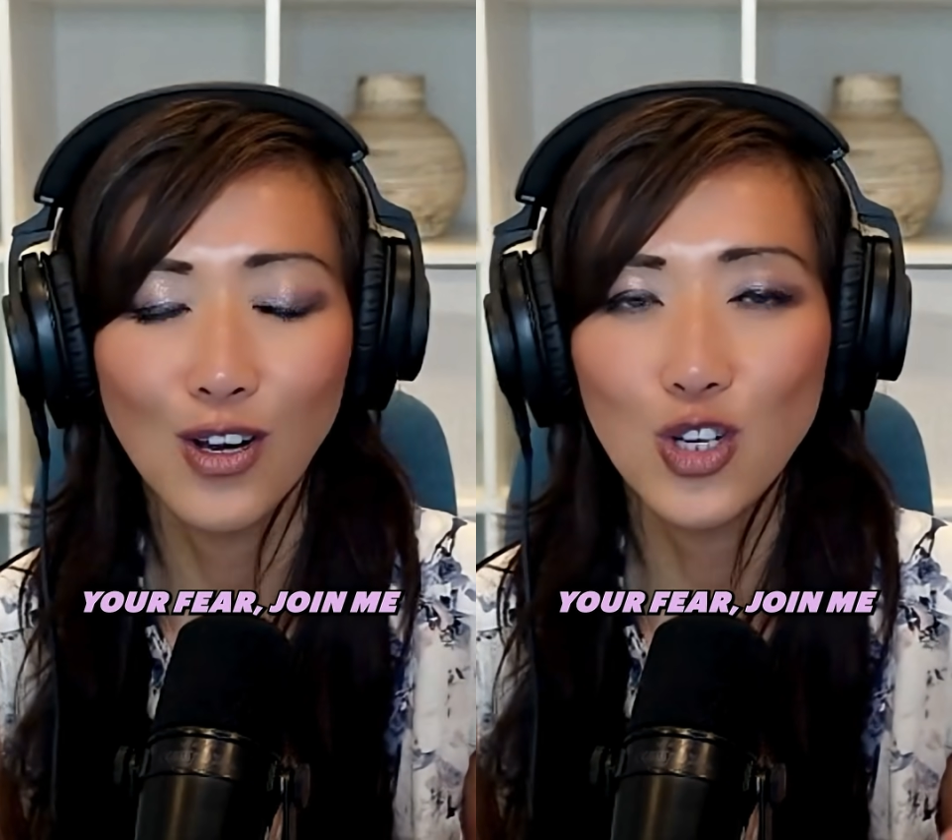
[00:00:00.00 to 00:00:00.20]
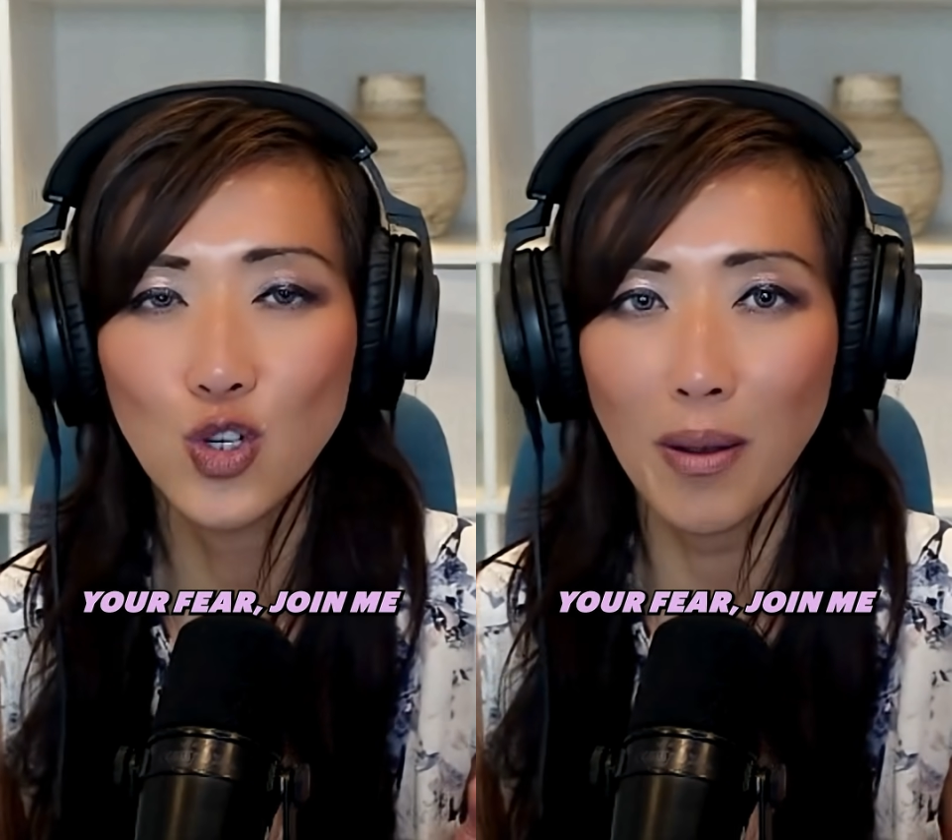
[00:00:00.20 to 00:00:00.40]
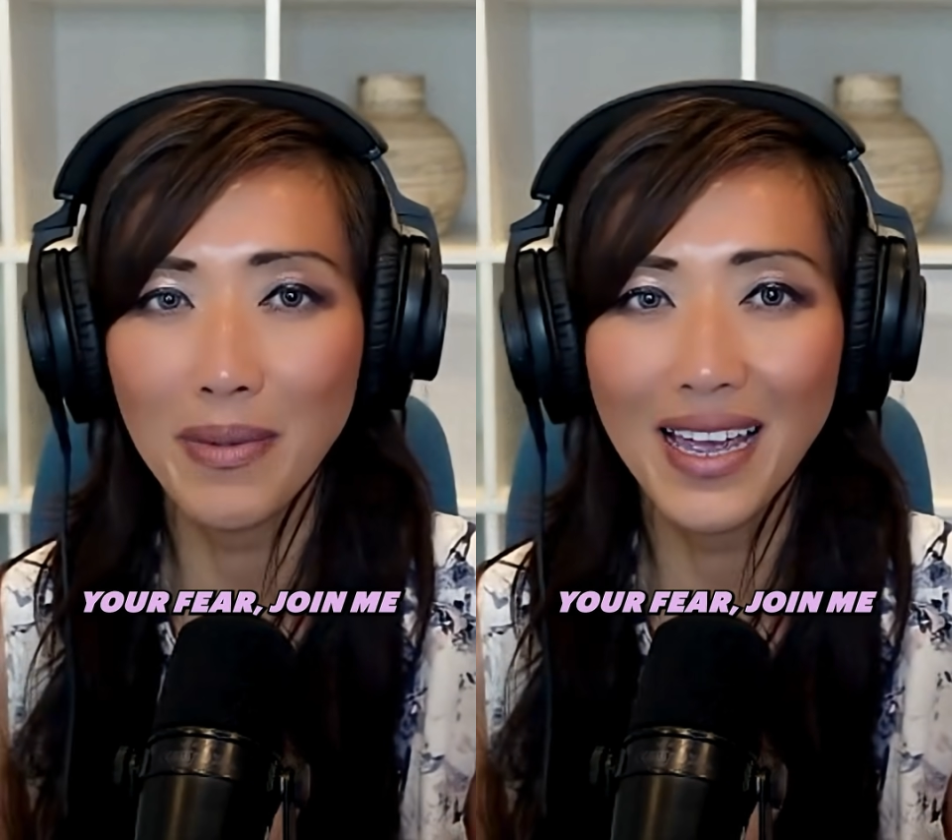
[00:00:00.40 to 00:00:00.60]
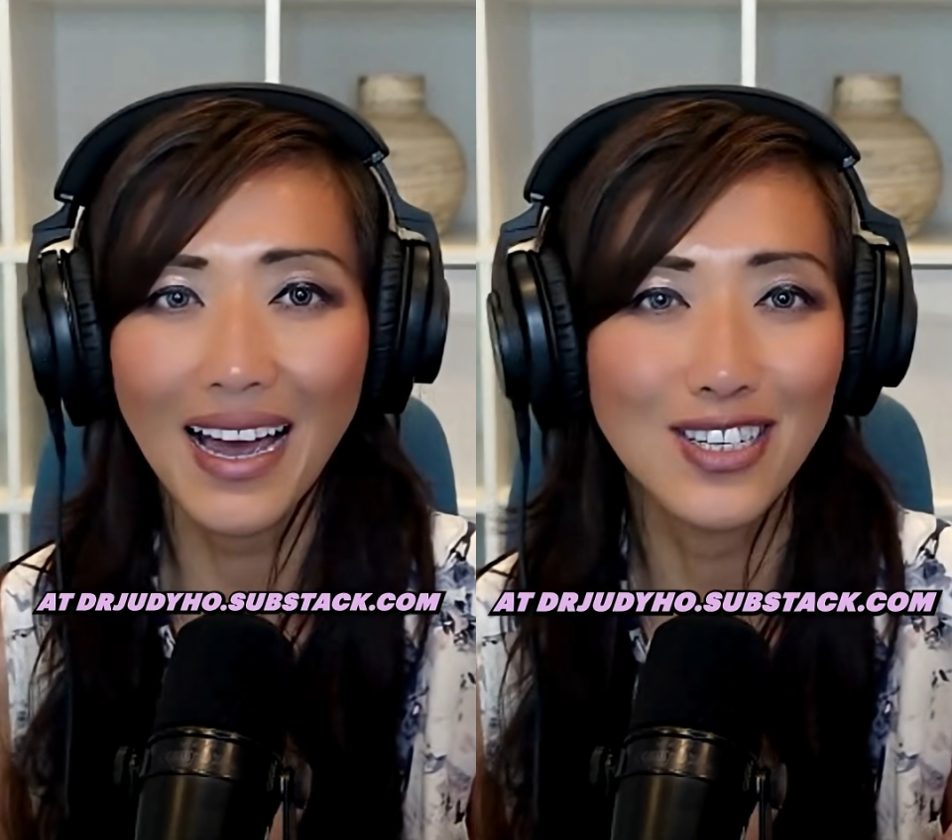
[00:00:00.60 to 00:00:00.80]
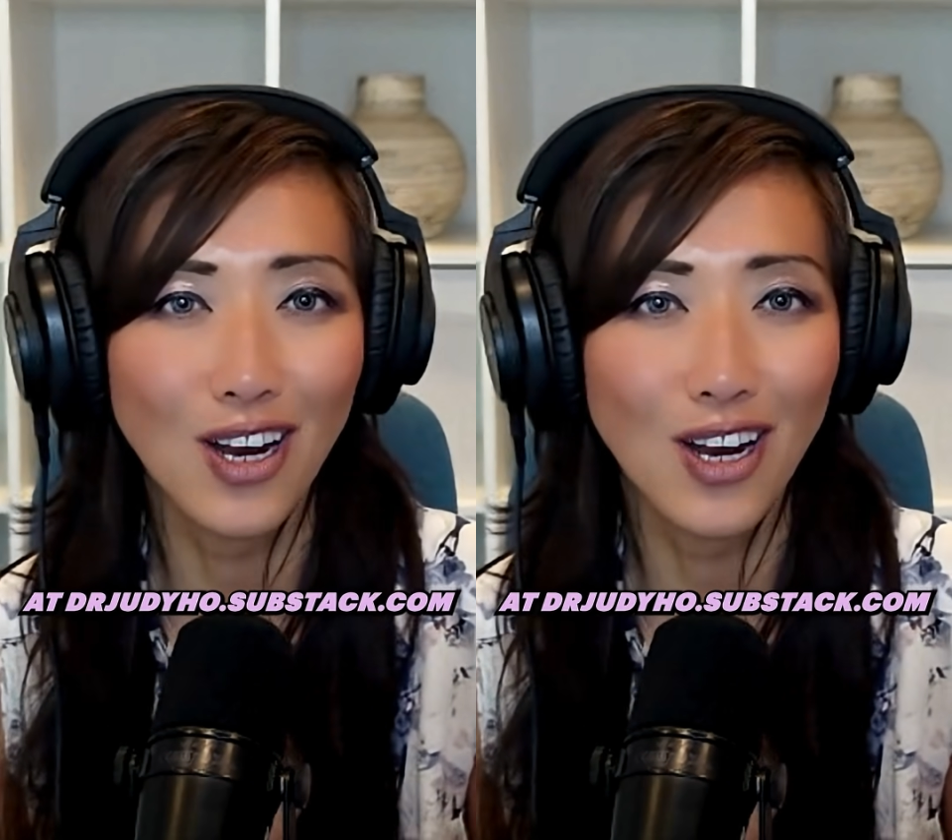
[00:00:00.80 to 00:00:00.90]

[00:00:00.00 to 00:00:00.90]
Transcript: join me at